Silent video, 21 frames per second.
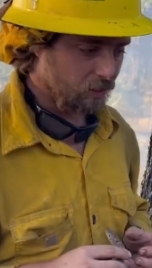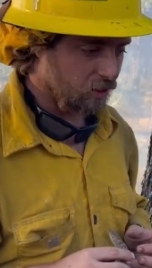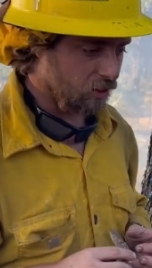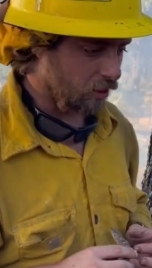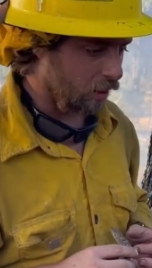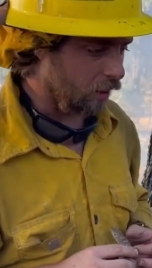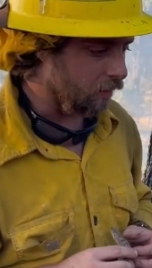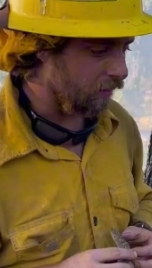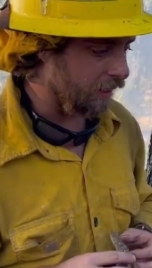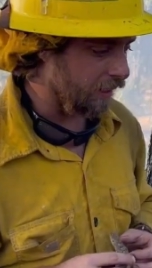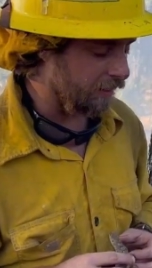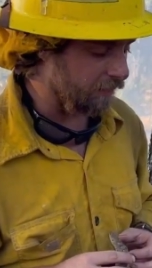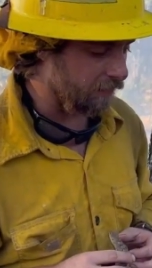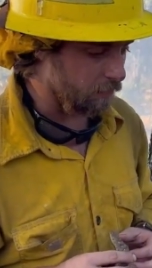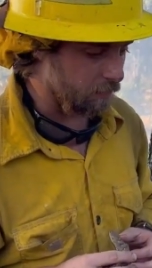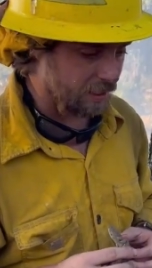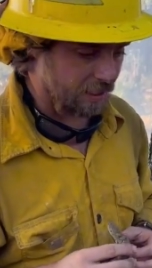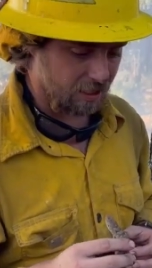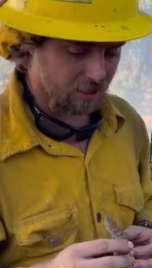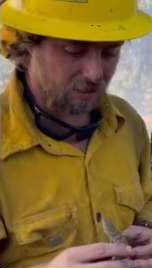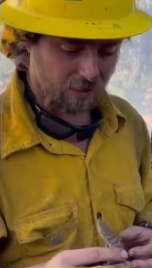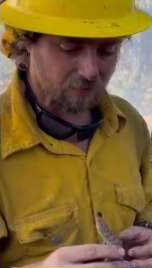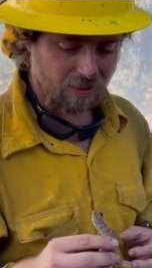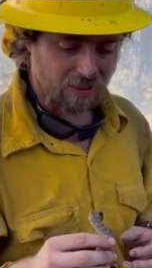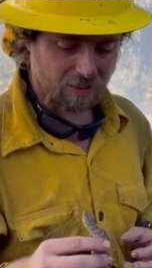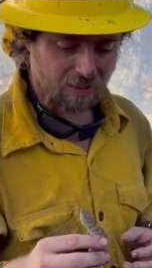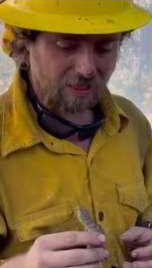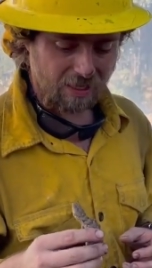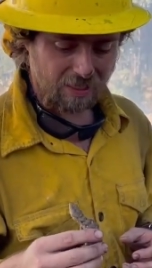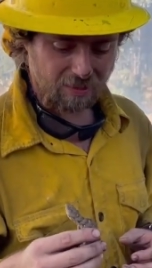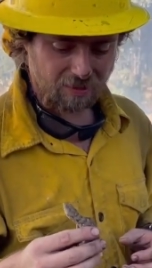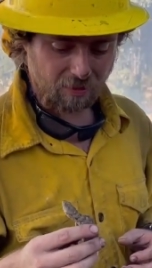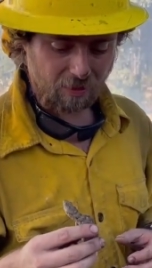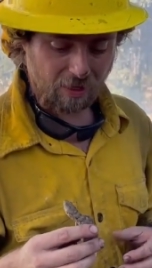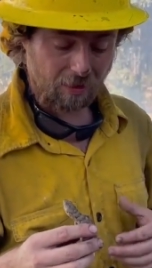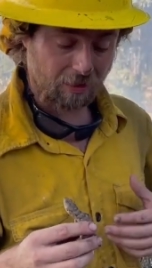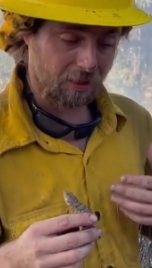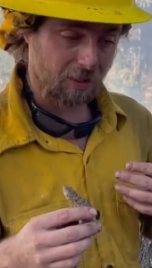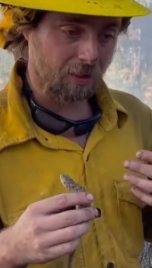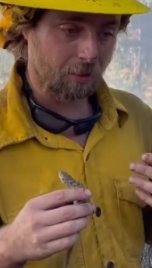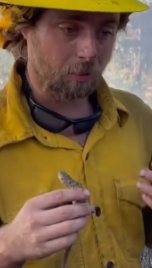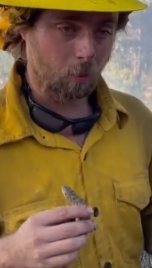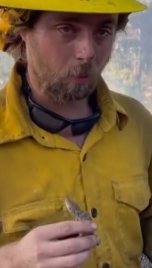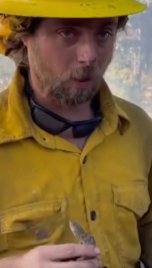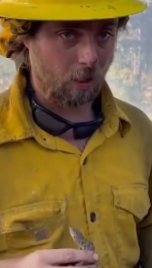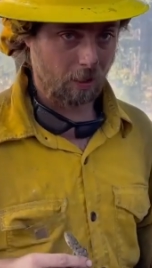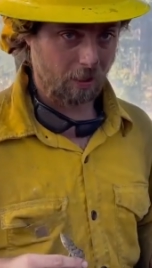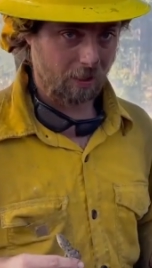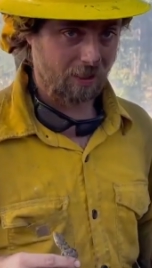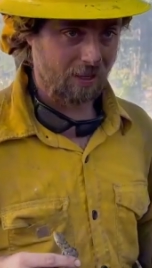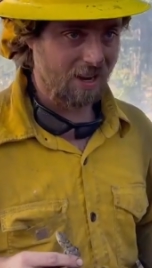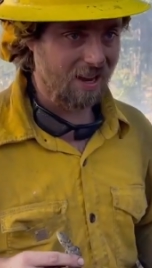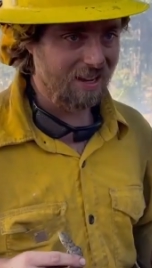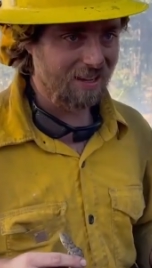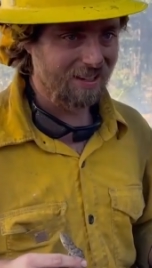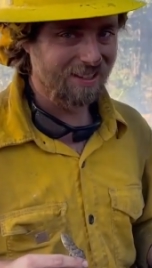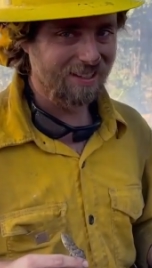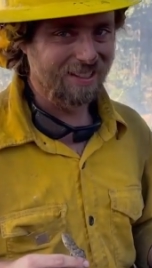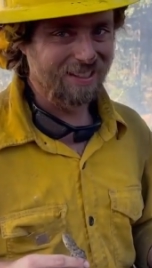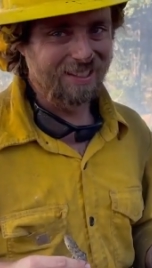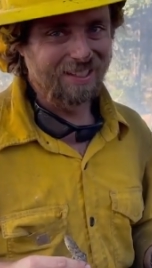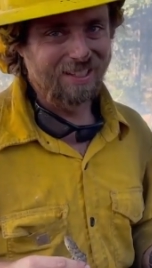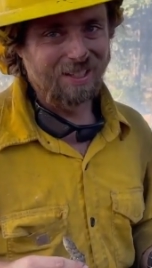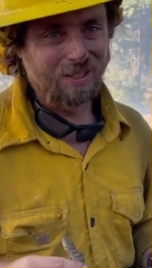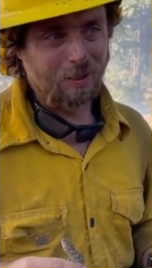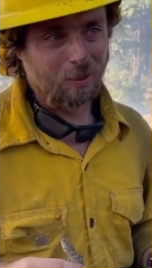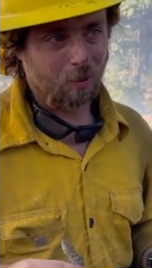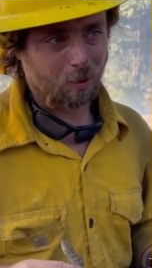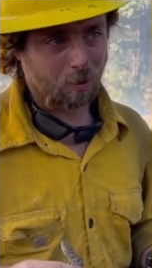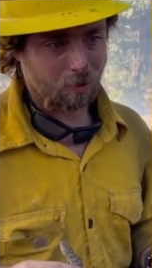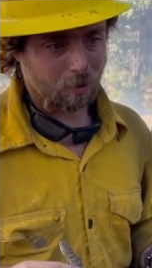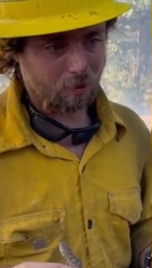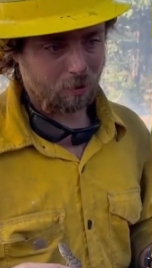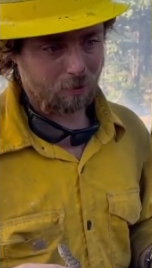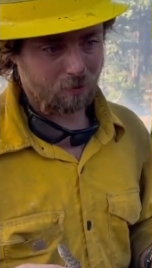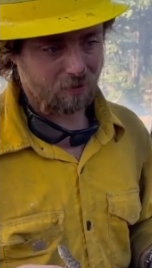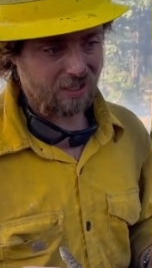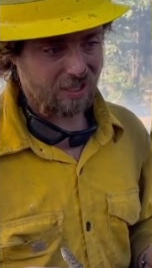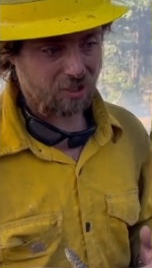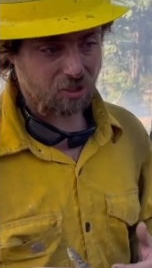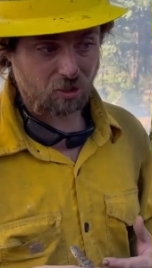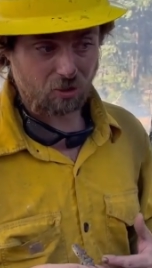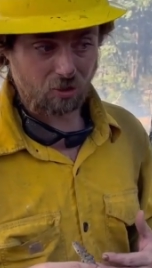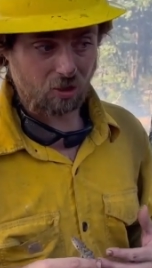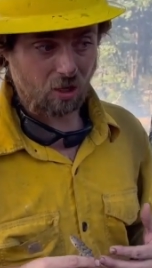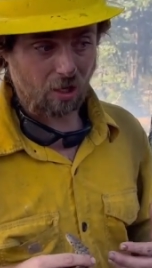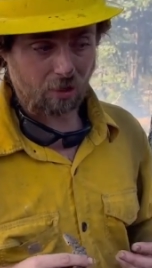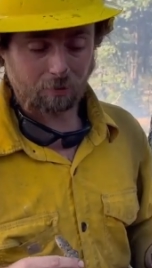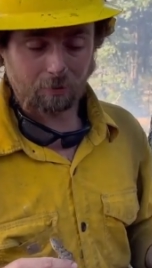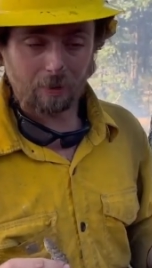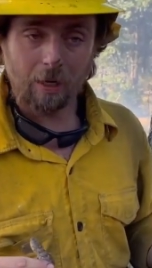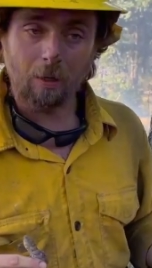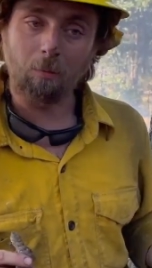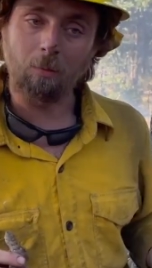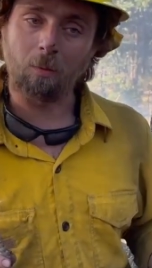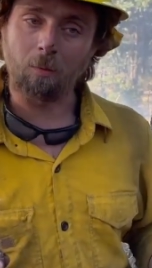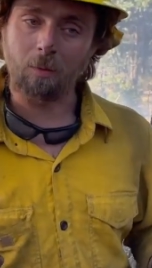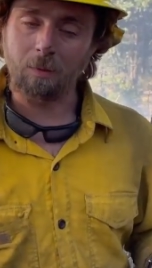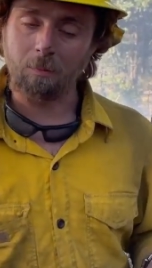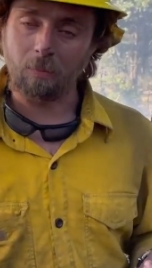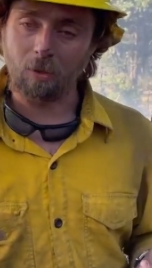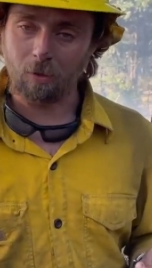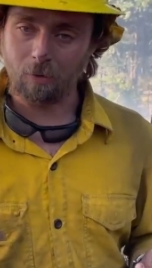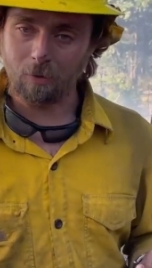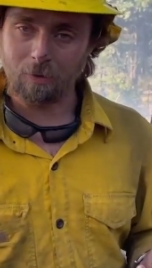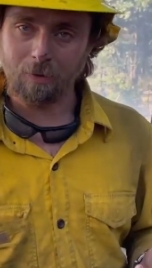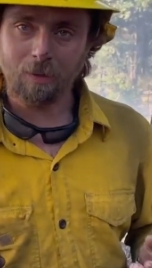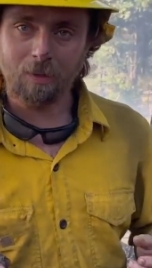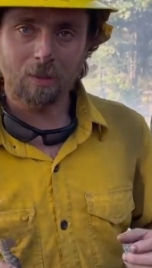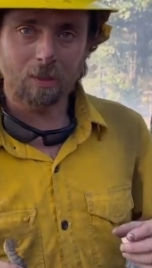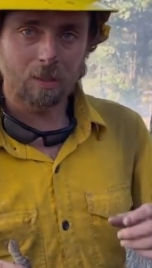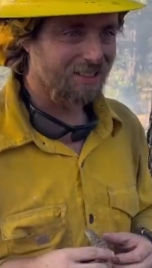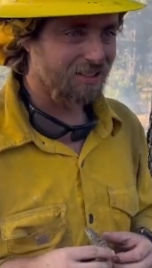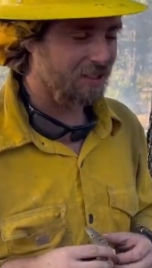So that either means that these guys know how to get away, or they're just not around when we burn.